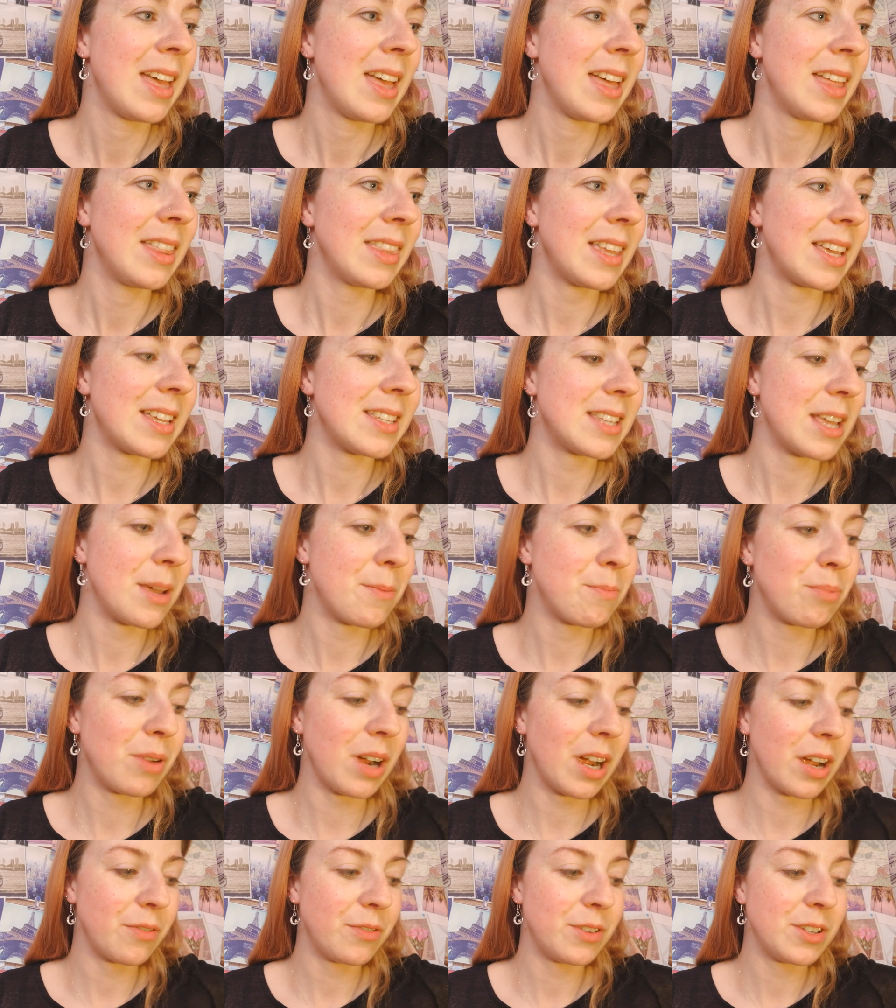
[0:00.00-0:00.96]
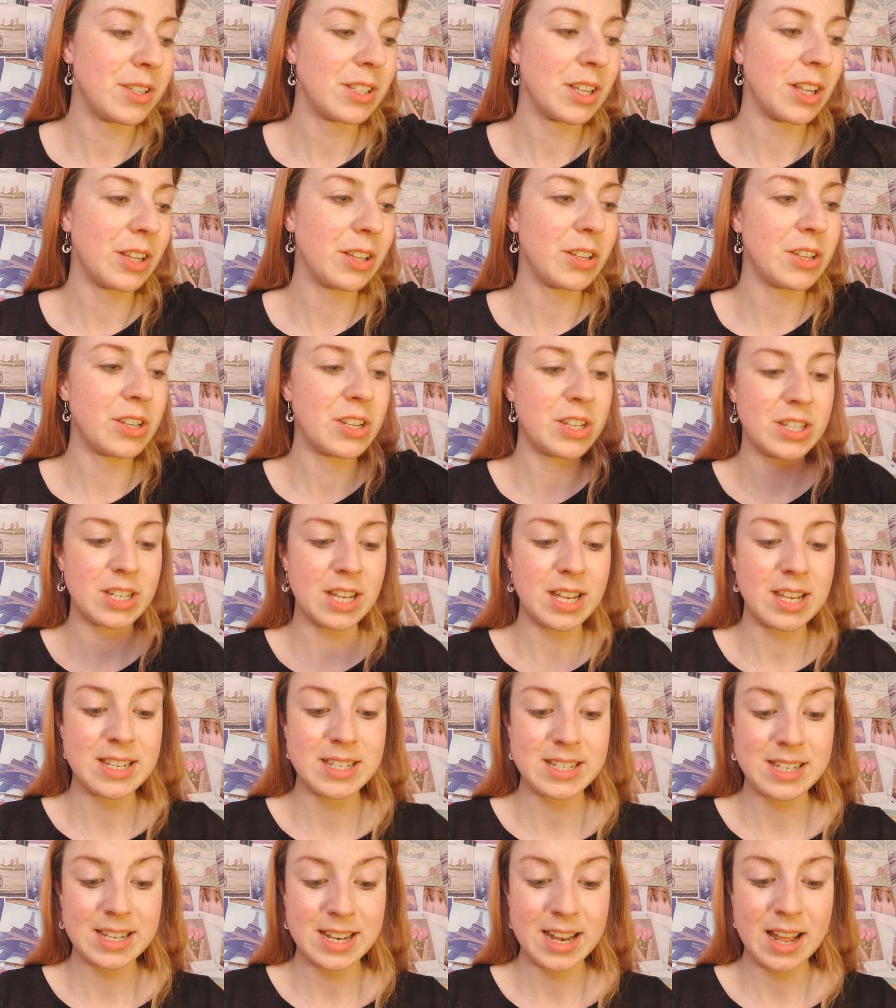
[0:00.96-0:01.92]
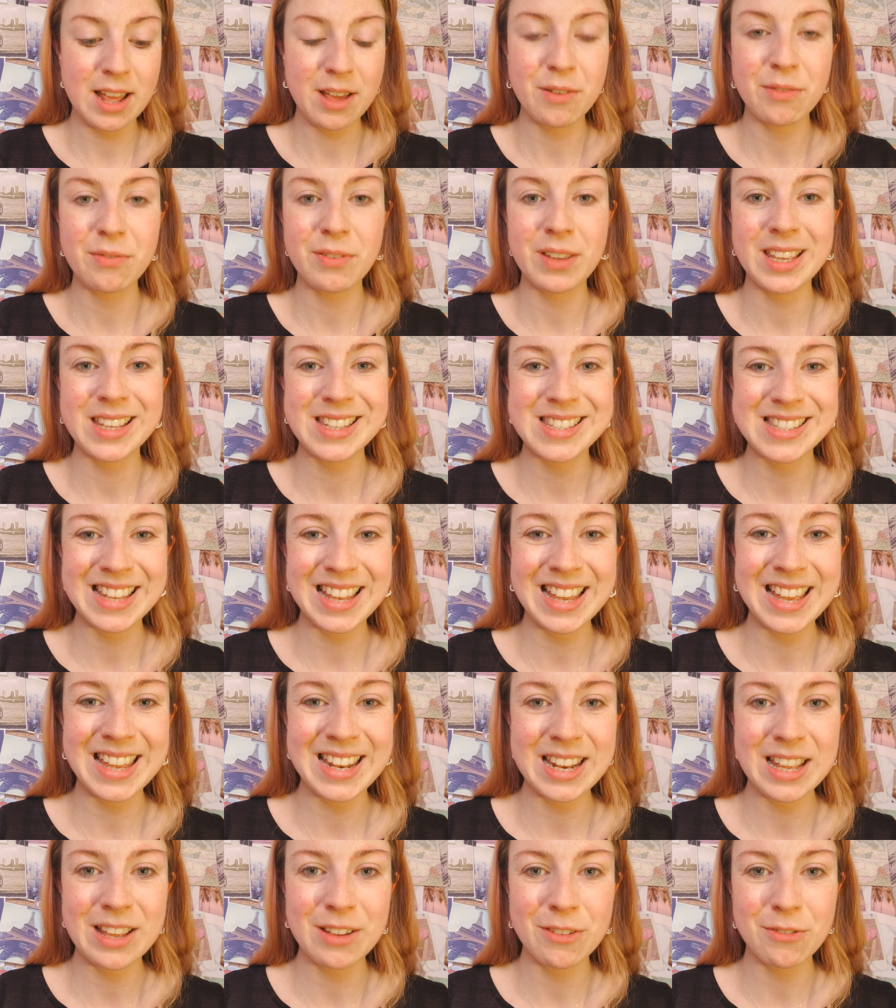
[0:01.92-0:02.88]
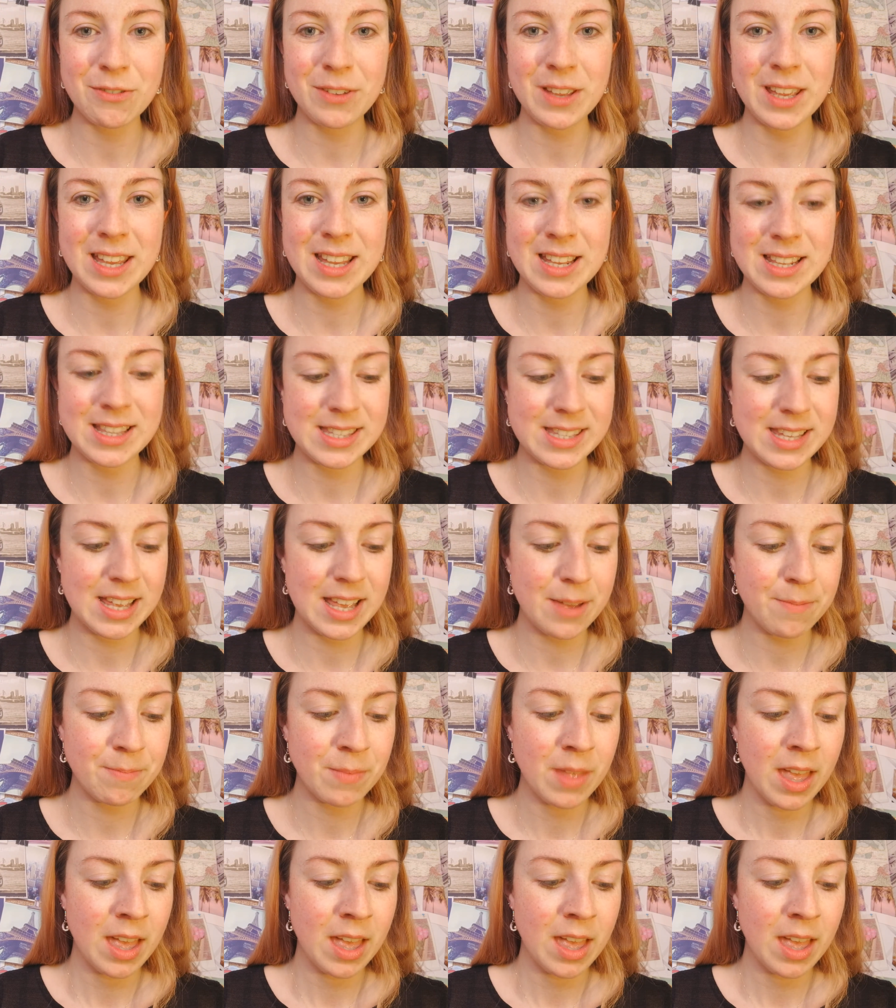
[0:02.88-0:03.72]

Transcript: That's like breakfast, lunch and dinner for your skin. It feeds it.